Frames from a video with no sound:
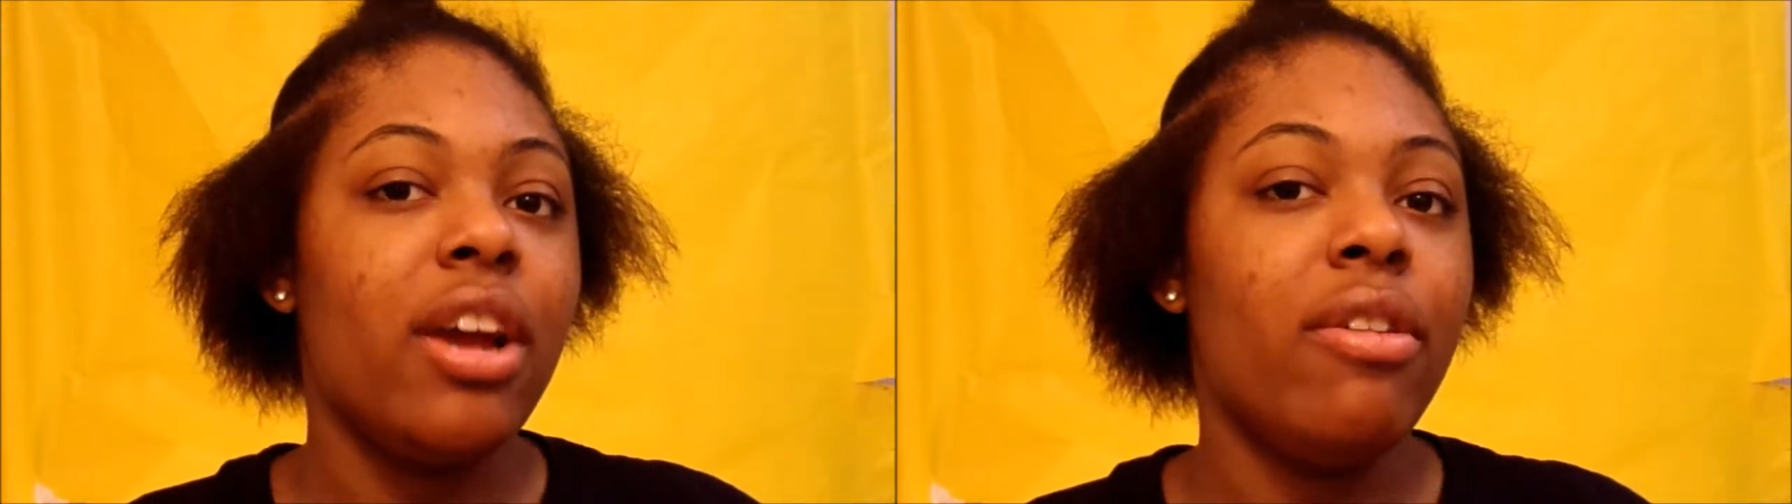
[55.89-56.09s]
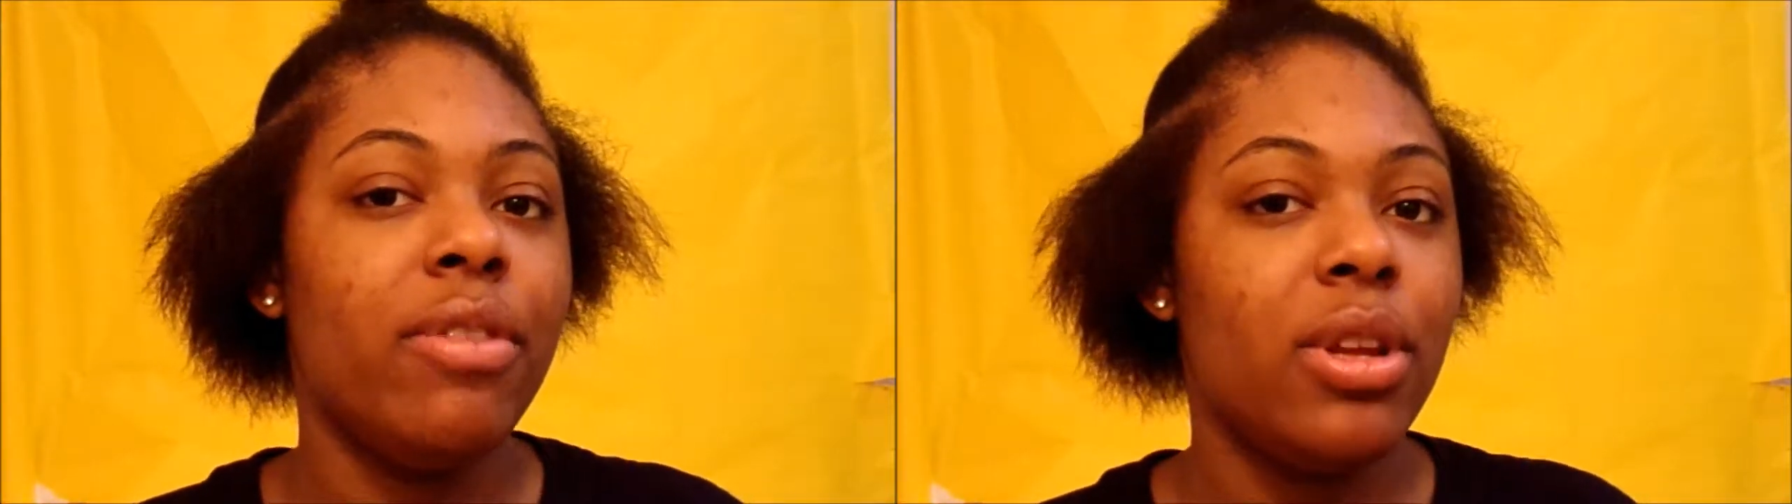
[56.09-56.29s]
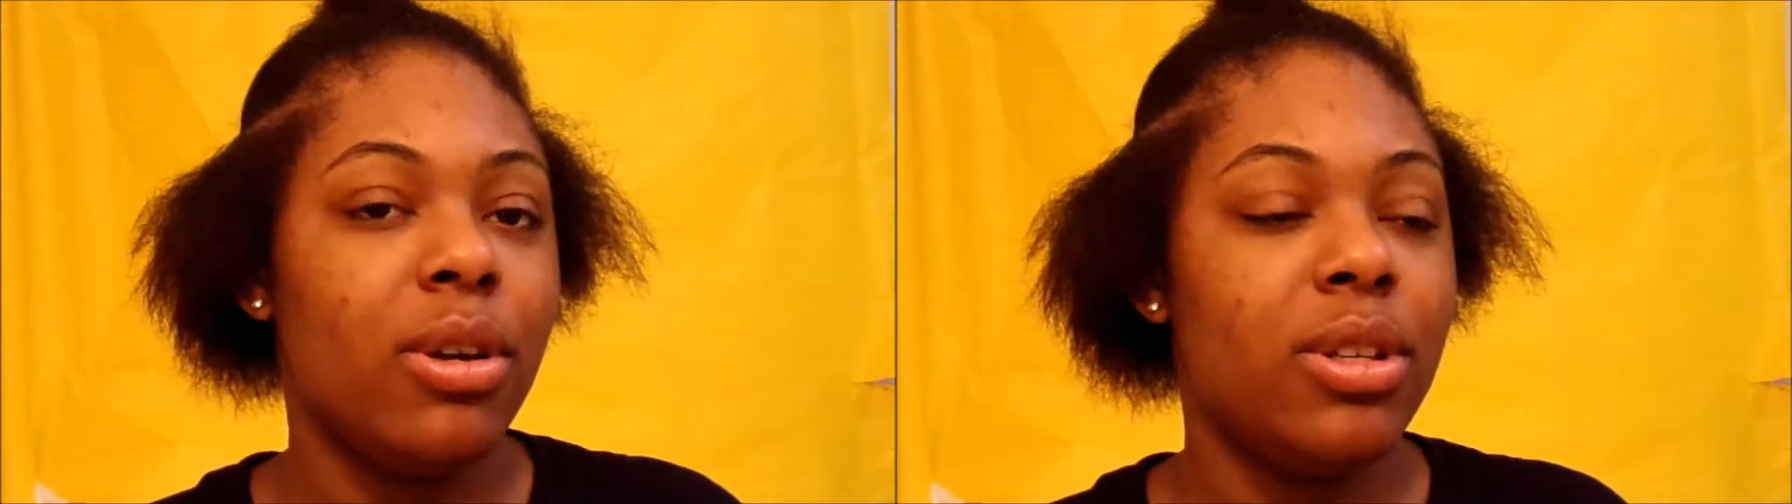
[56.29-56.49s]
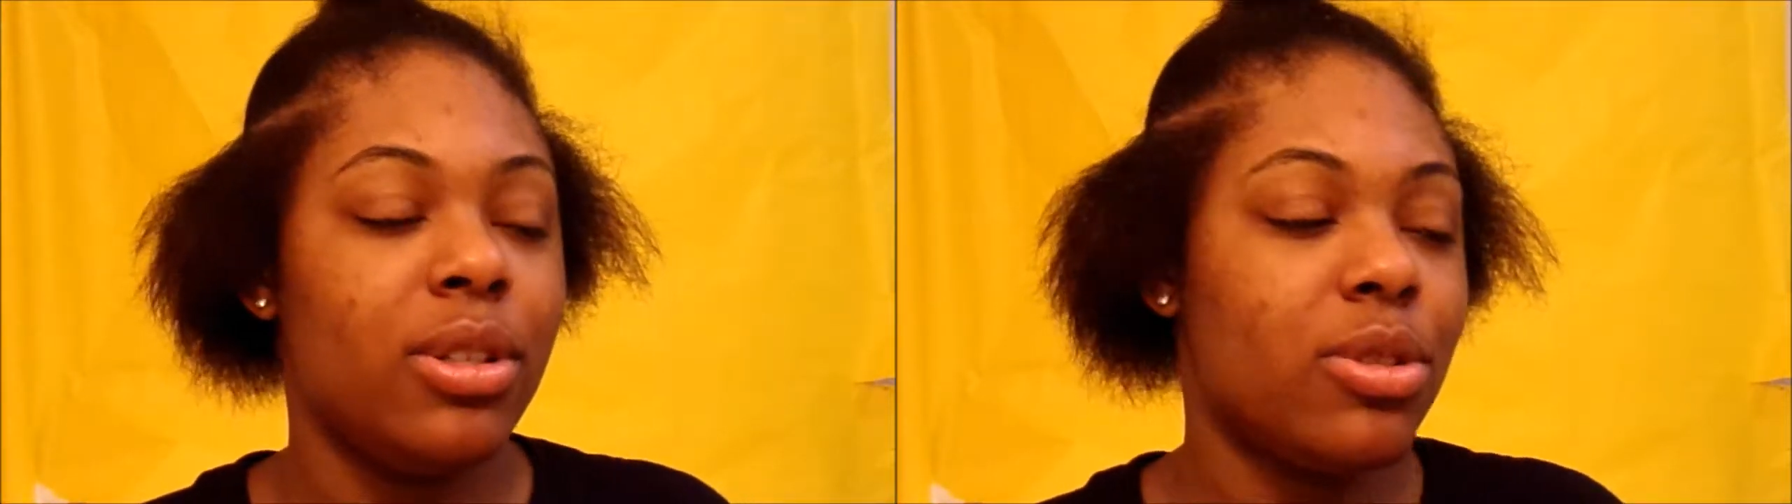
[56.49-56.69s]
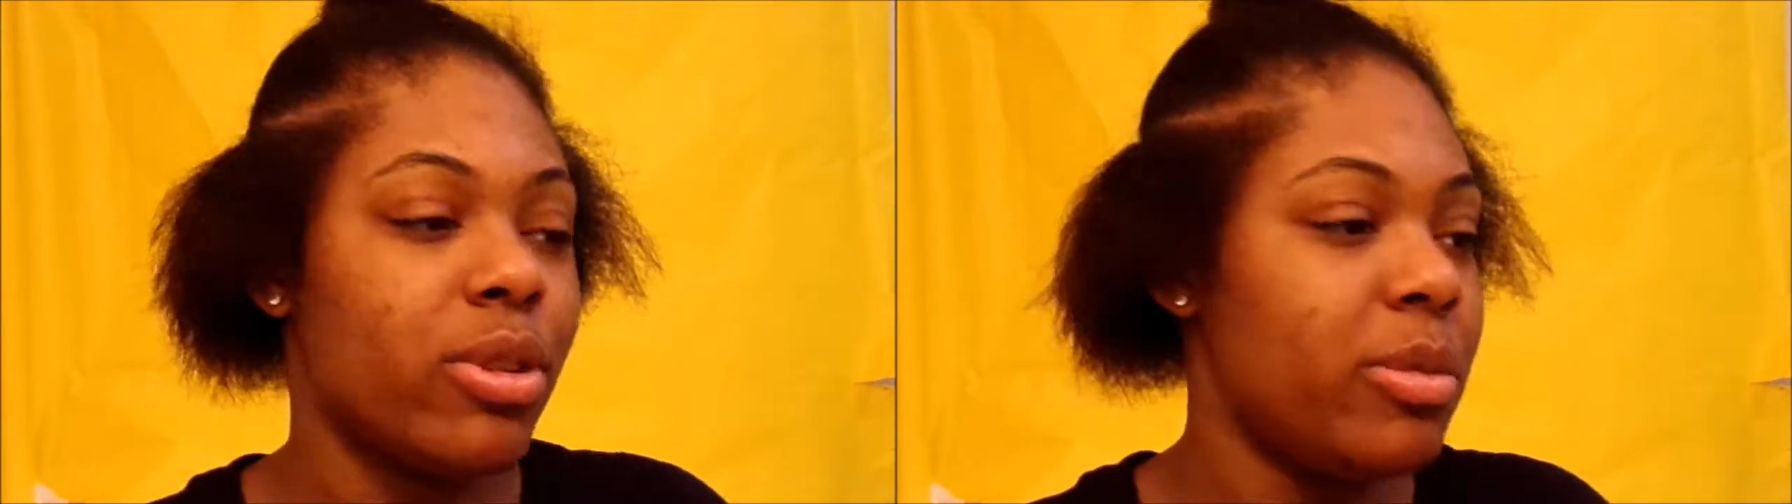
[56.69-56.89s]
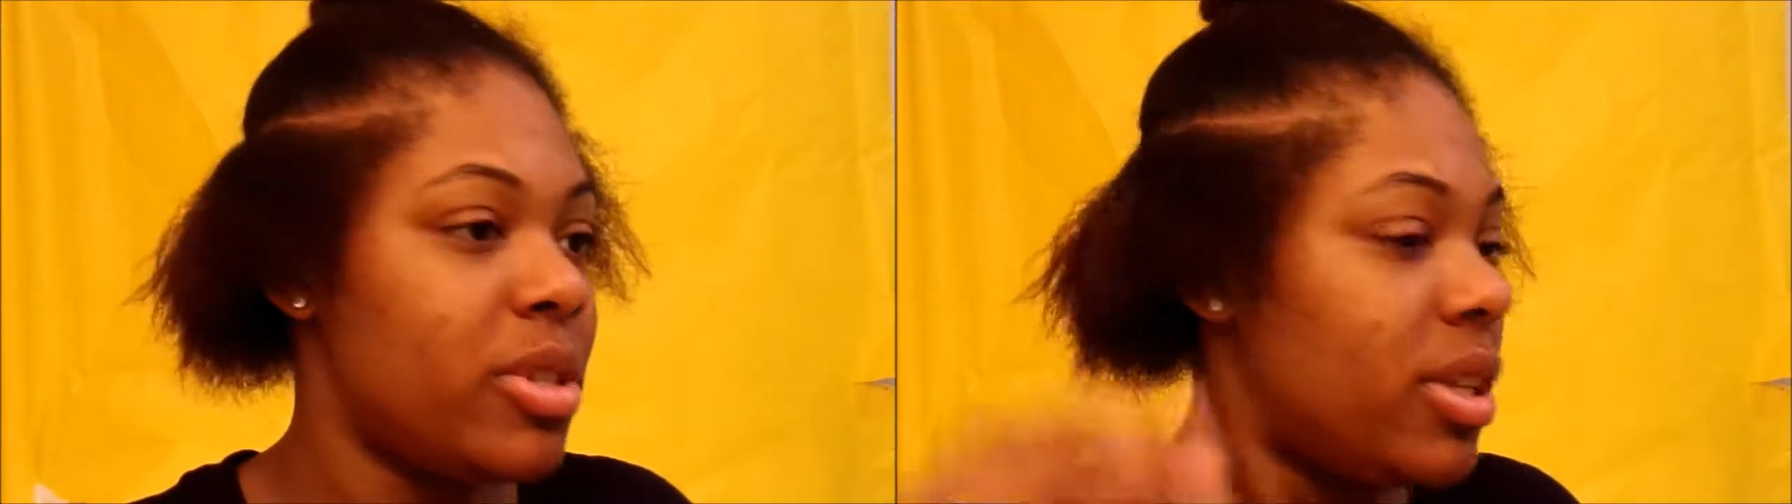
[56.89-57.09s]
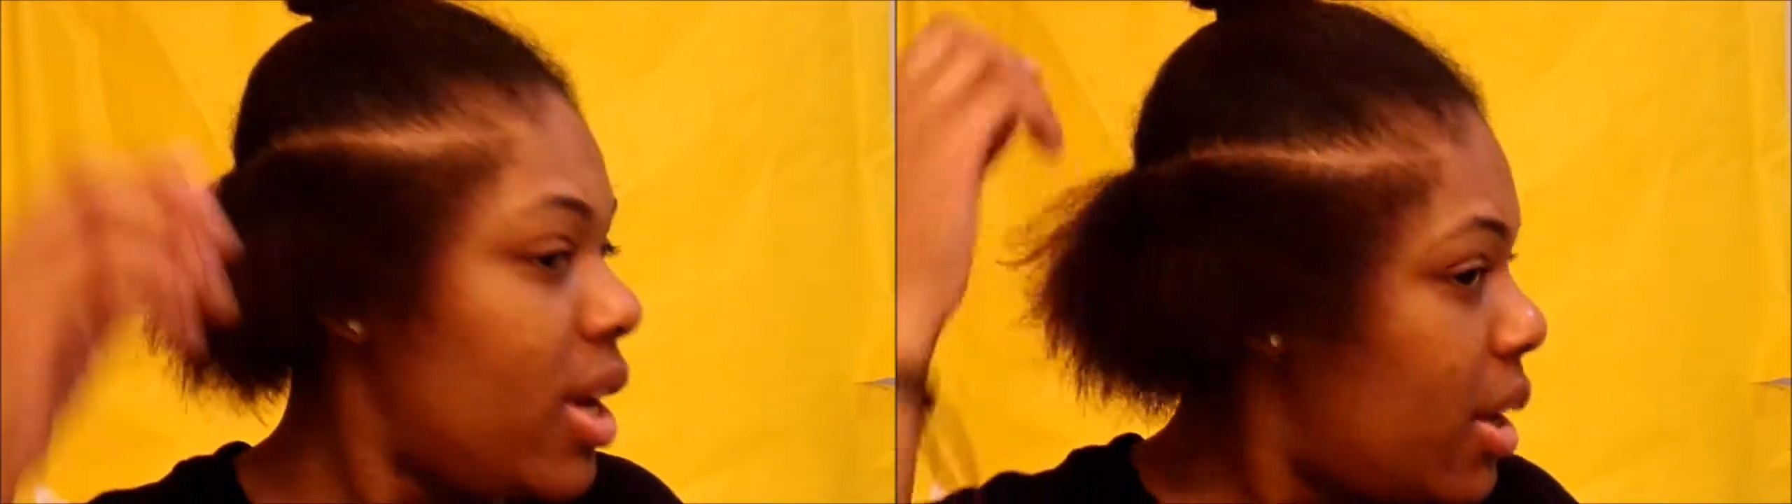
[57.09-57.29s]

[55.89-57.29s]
her video in the description.